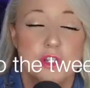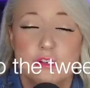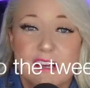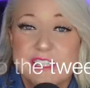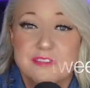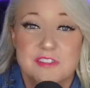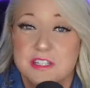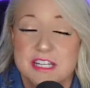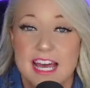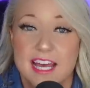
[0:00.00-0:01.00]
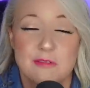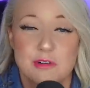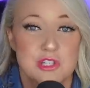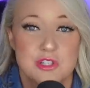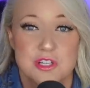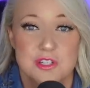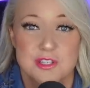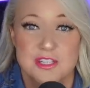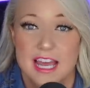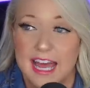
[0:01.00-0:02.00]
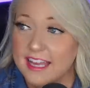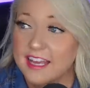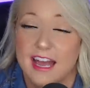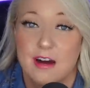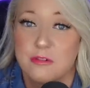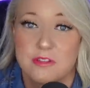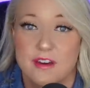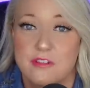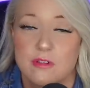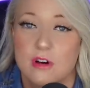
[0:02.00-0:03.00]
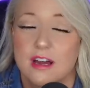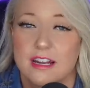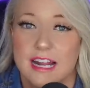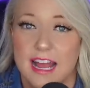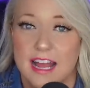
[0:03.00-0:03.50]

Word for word: So the rest of the day was just hanging out with everyone,